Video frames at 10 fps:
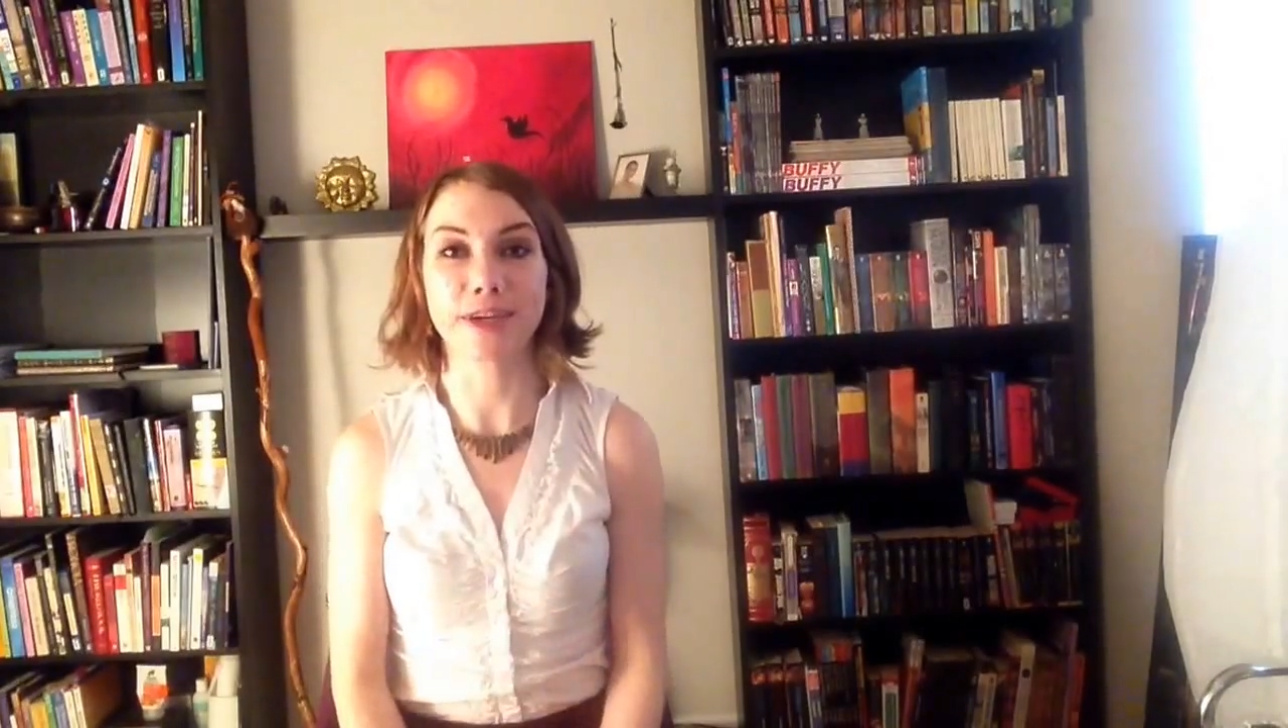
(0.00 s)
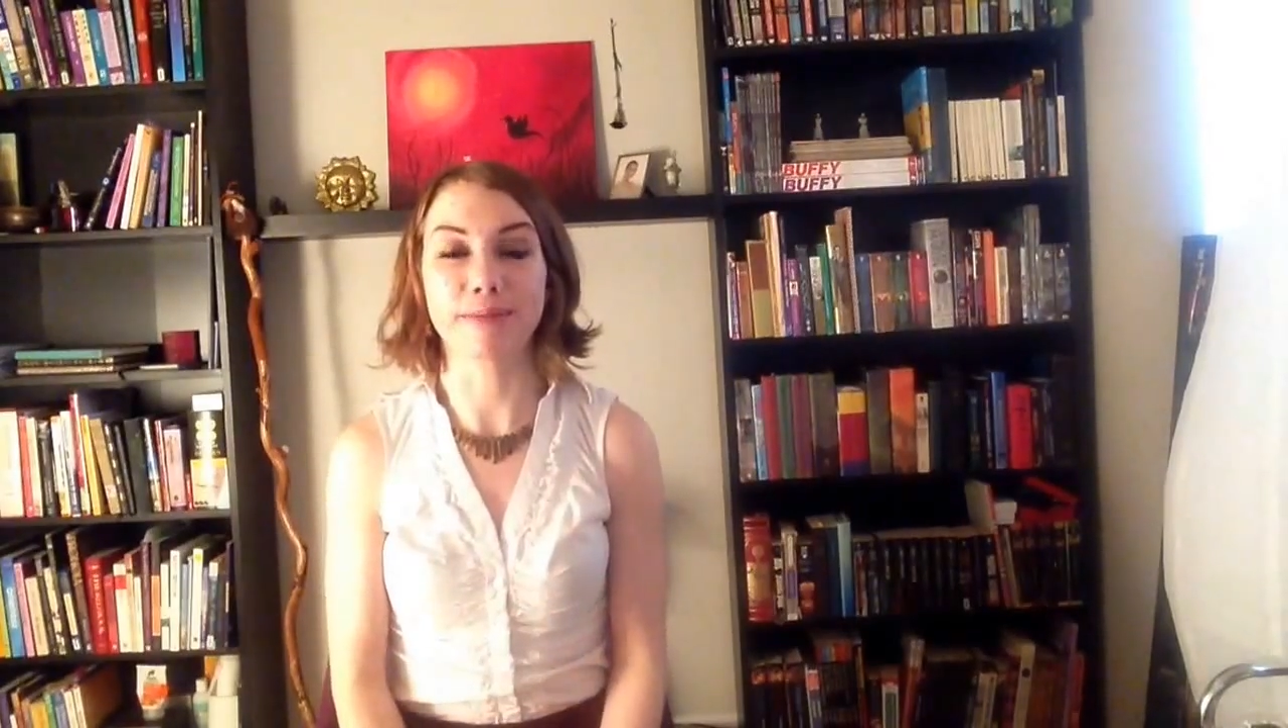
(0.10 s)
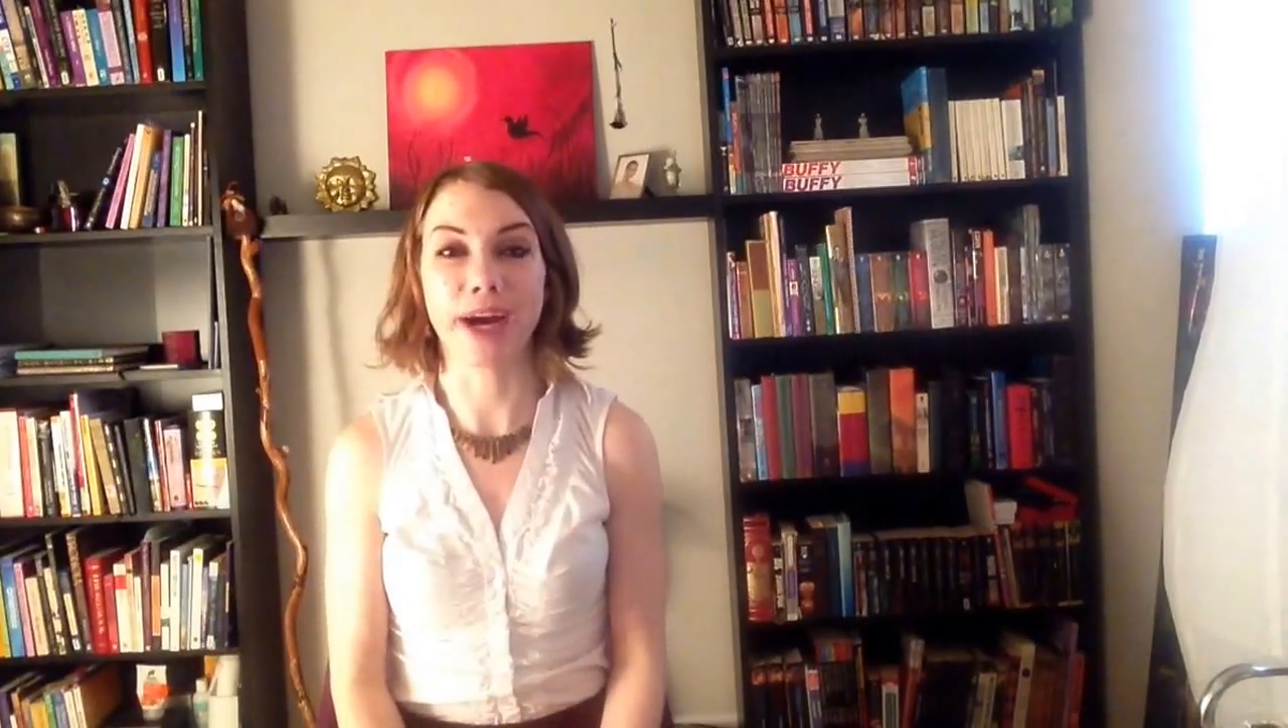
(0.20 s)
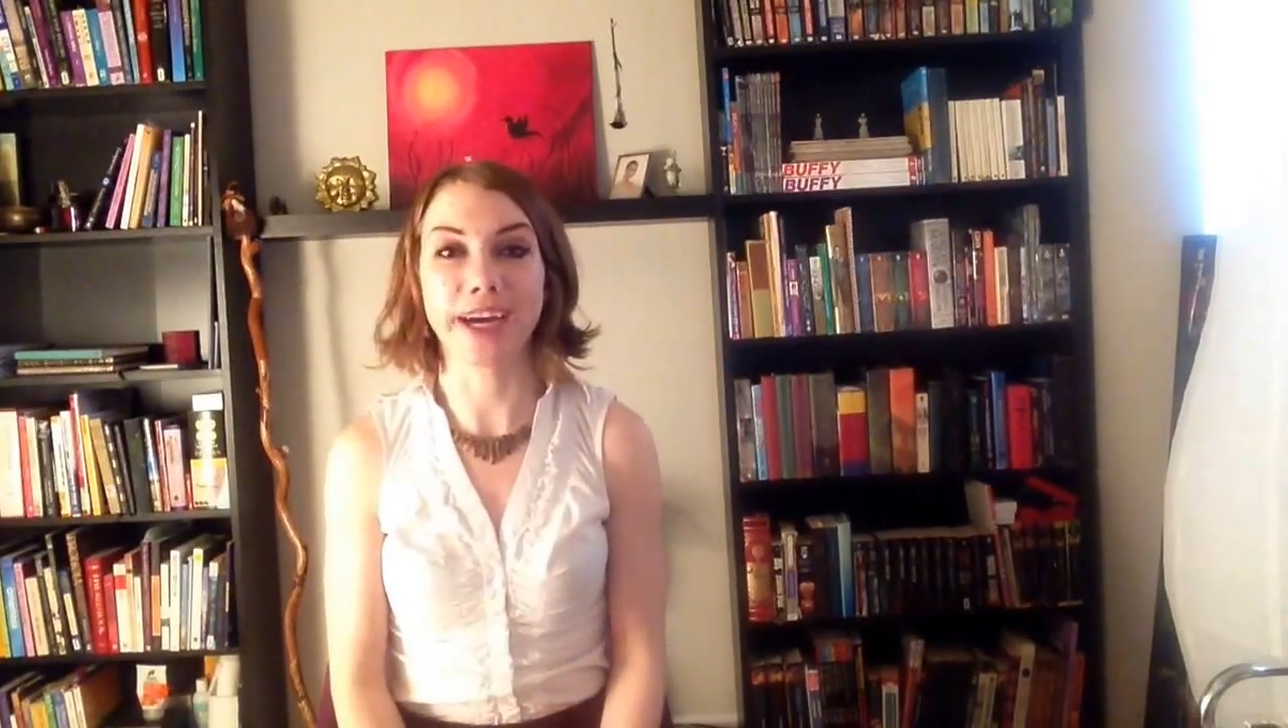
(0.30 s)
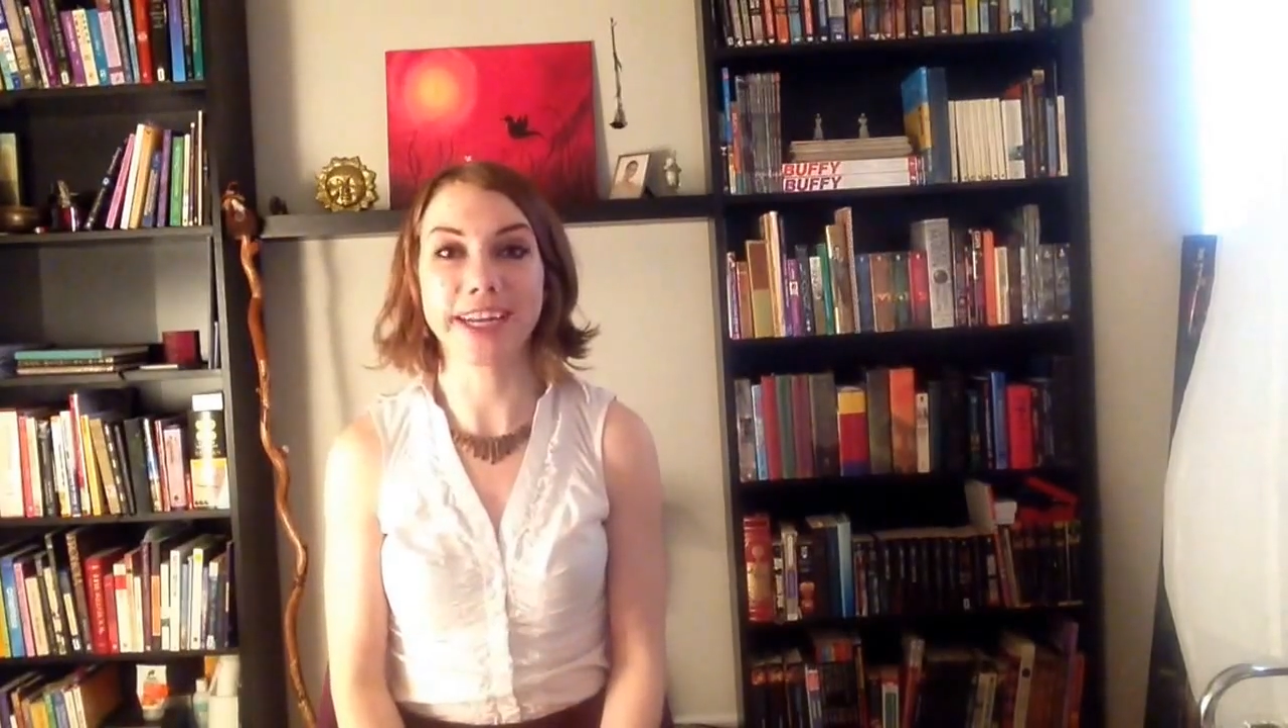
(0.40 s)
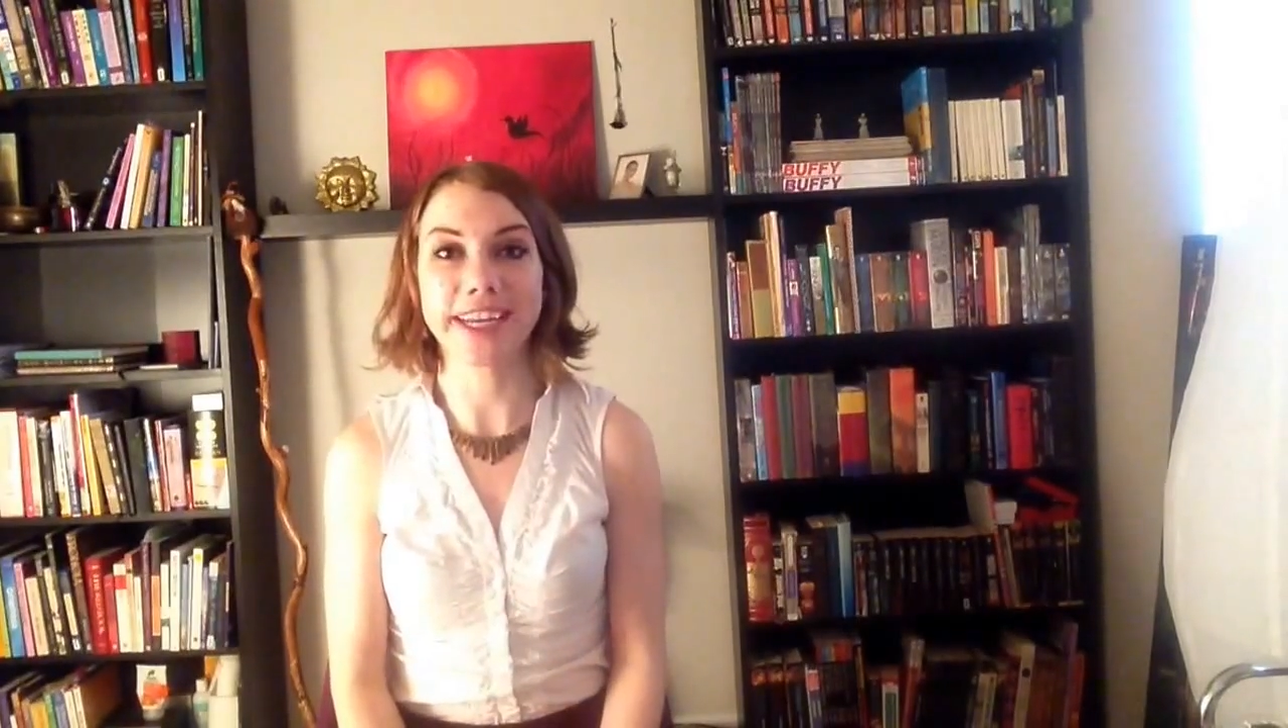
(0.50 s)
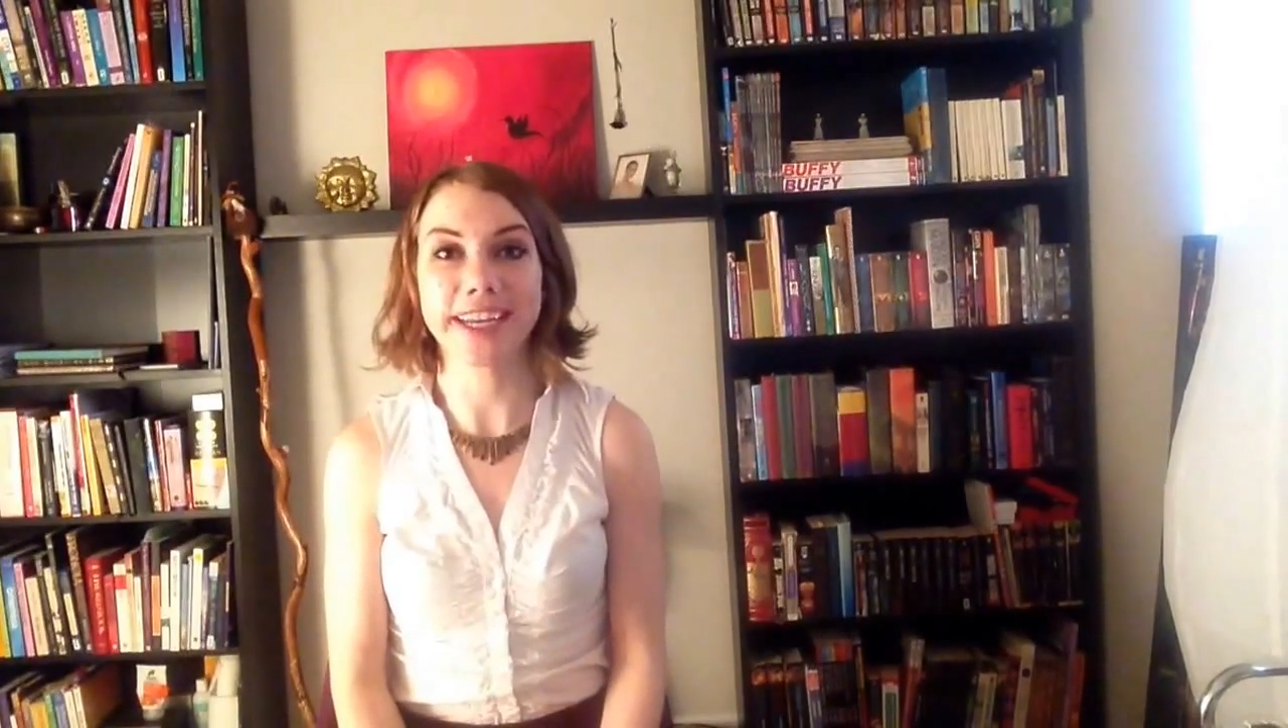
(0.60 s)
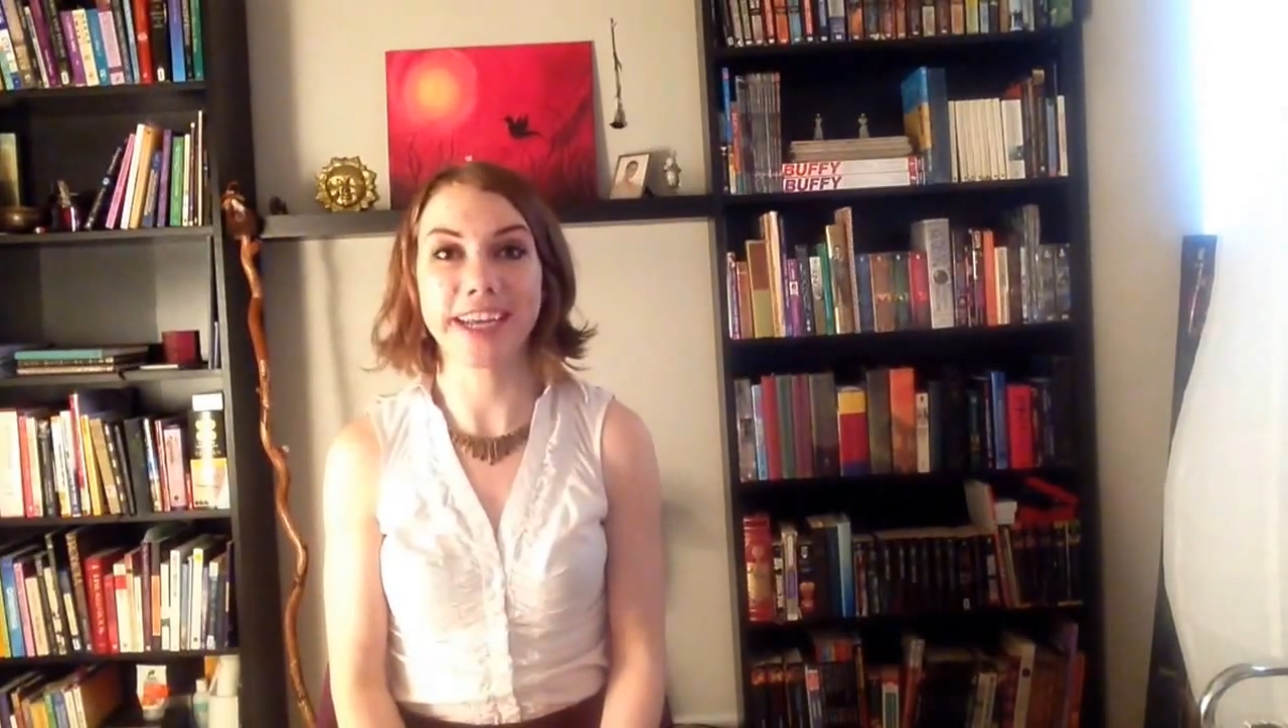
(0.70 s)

body